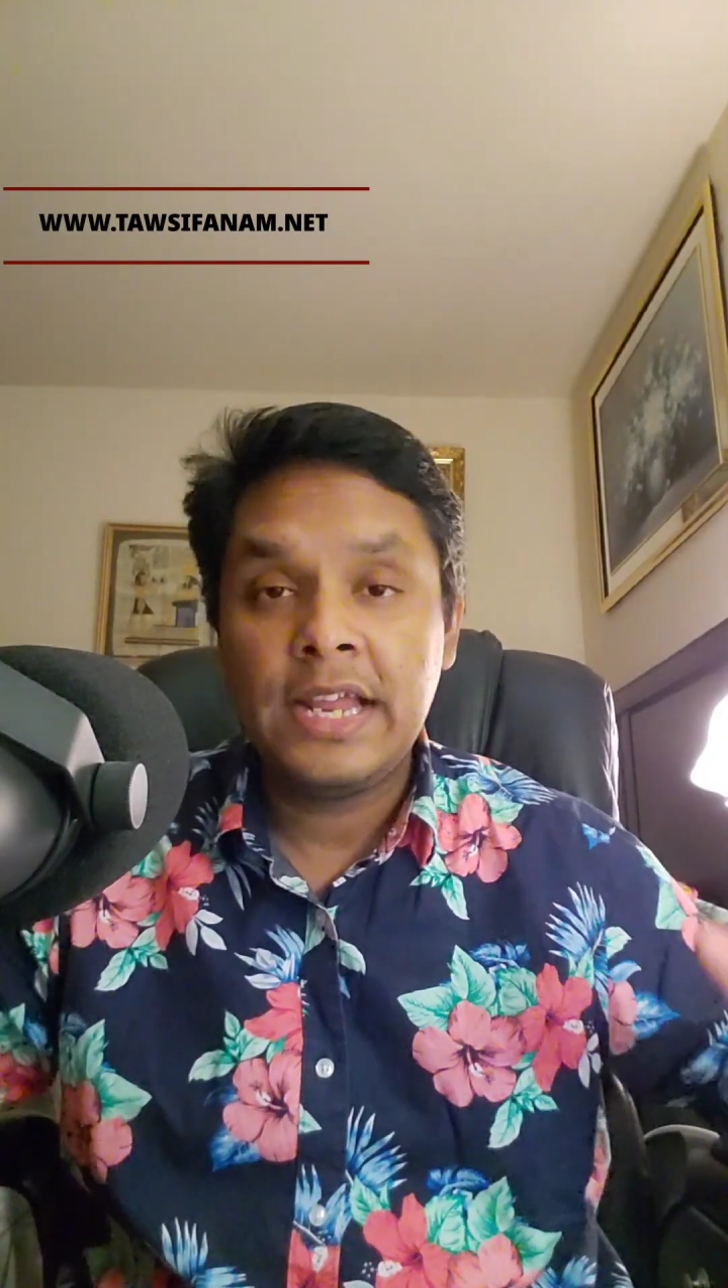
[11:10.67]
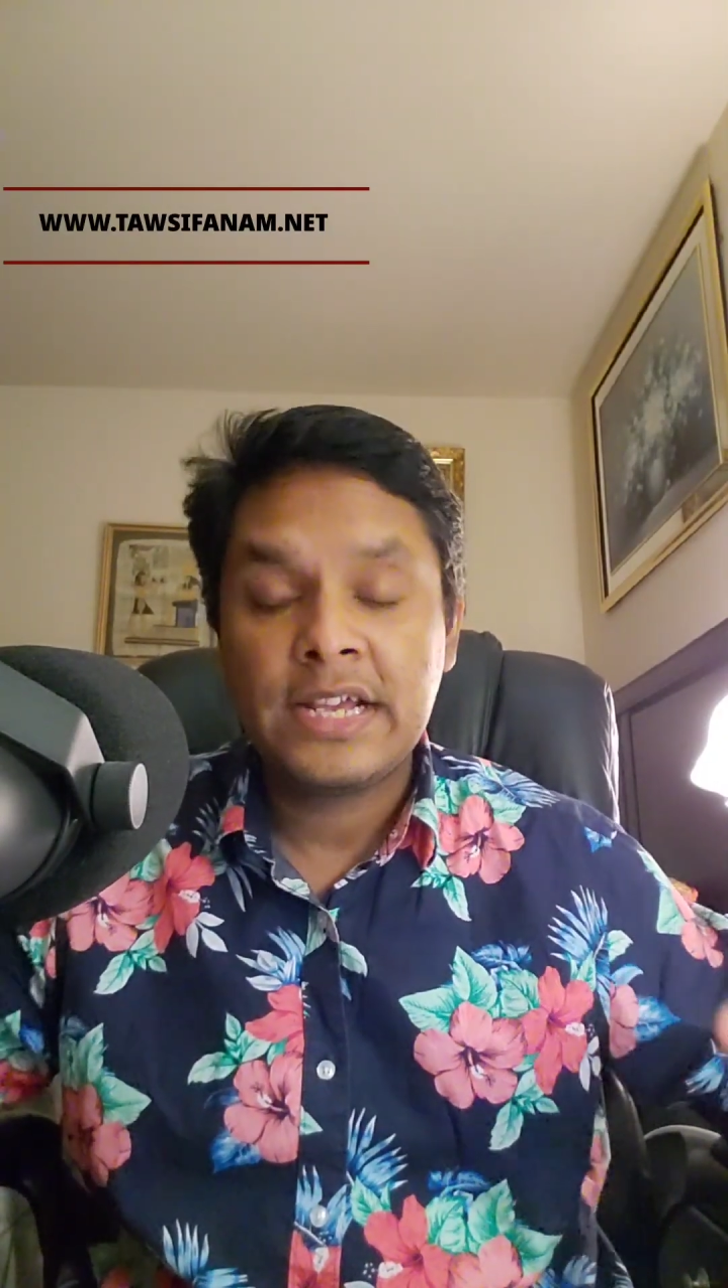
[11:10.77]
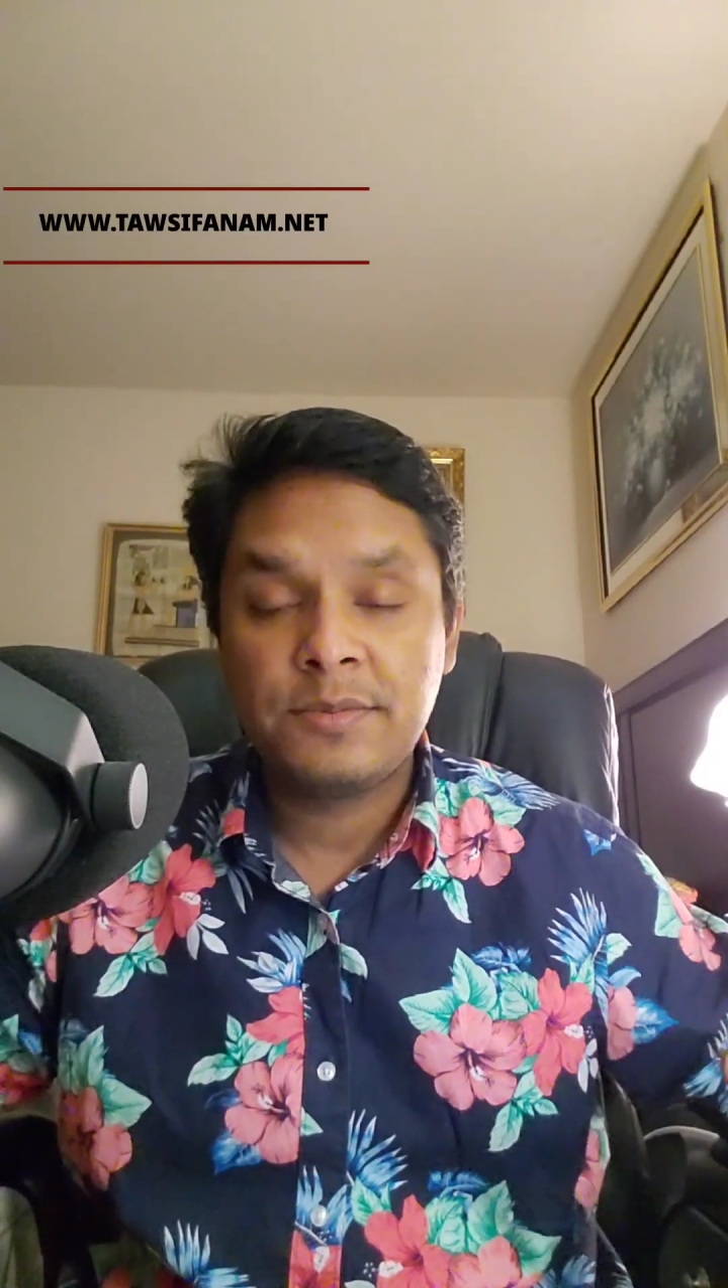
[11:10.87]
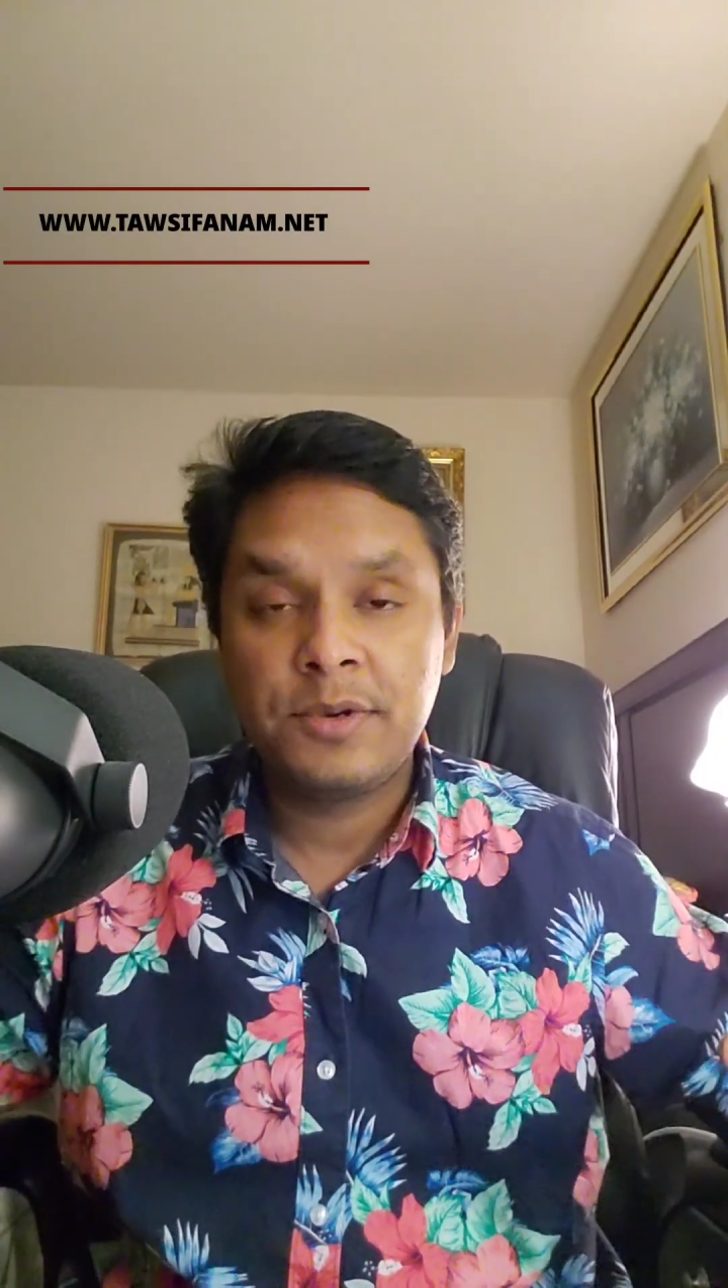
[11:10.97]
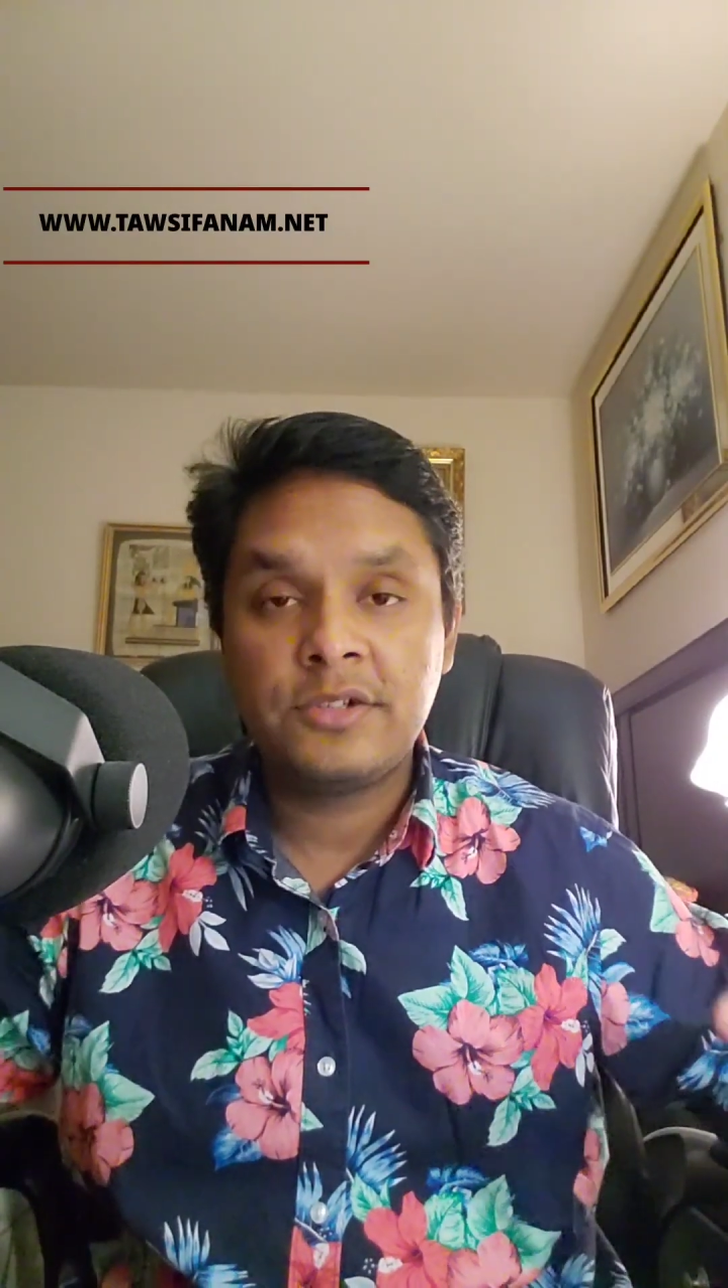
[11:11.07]

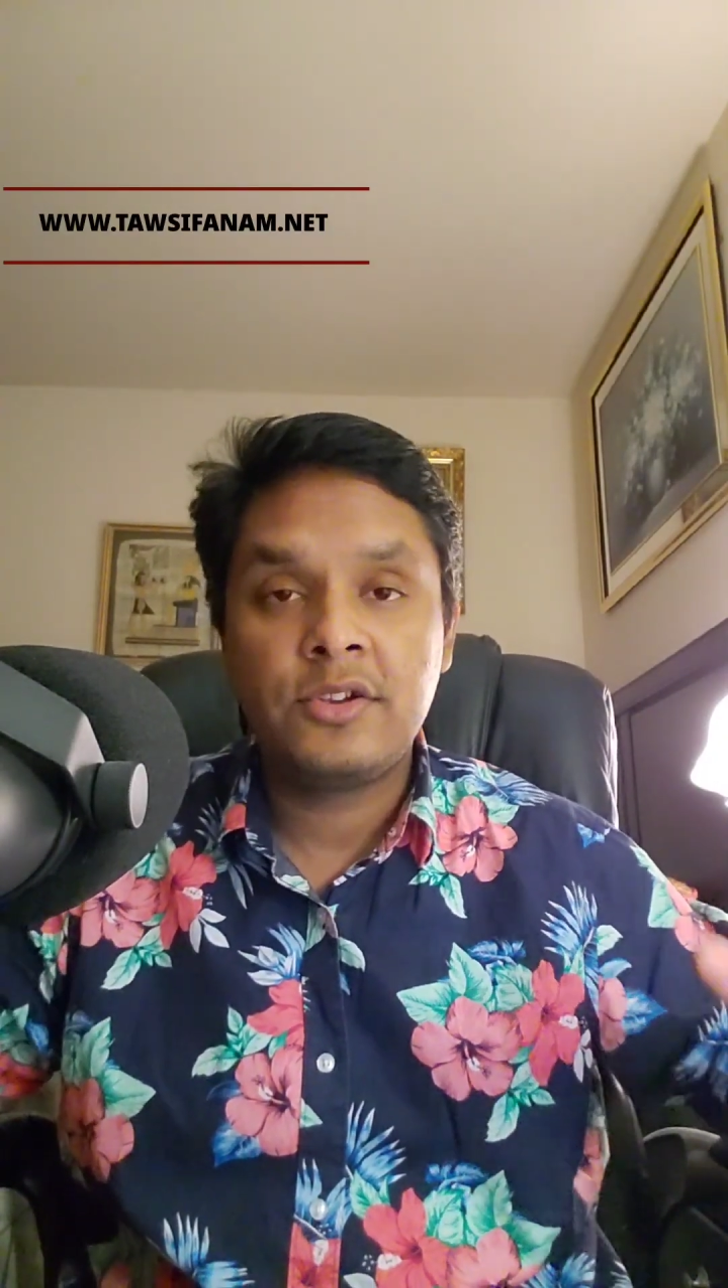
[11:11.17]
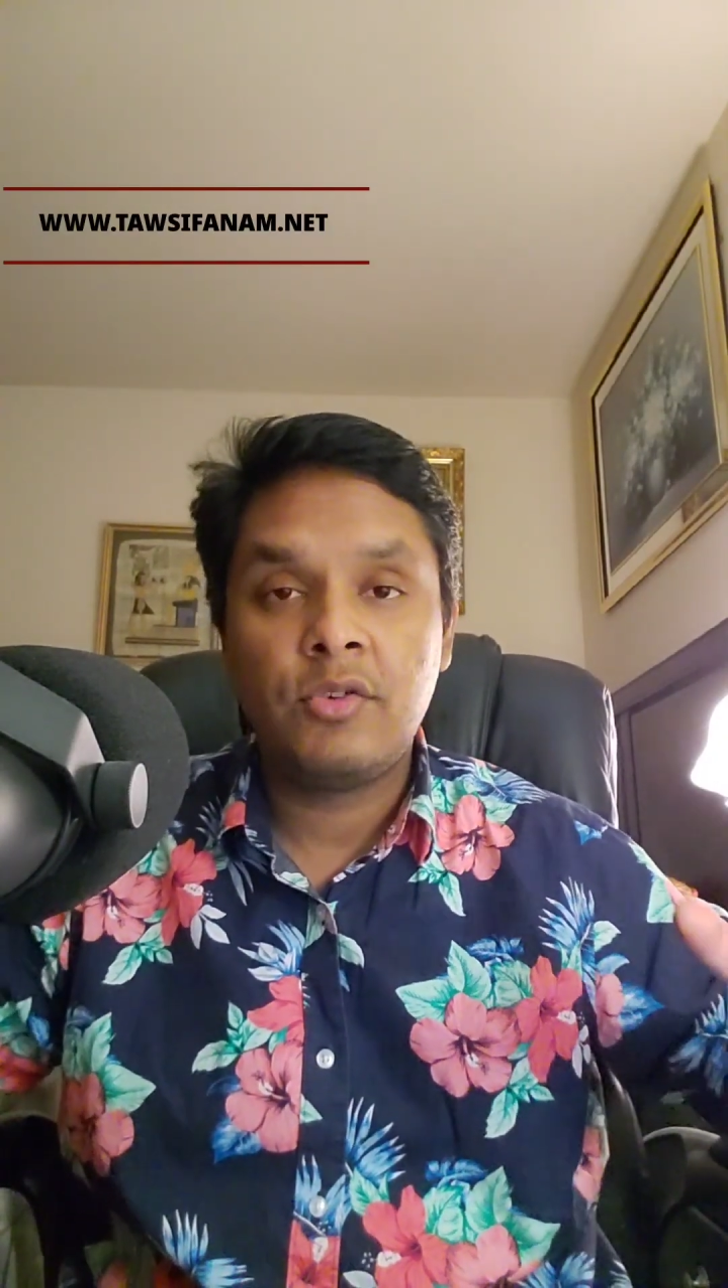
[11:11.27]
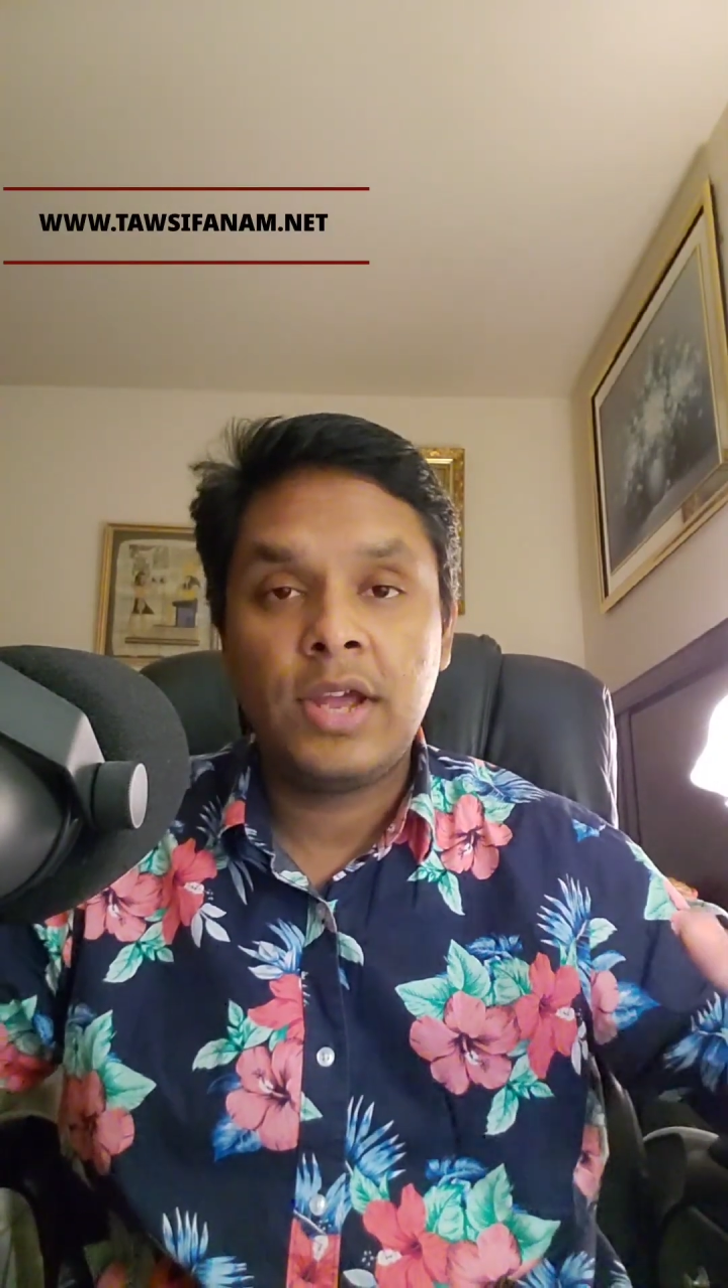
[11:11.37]
experts are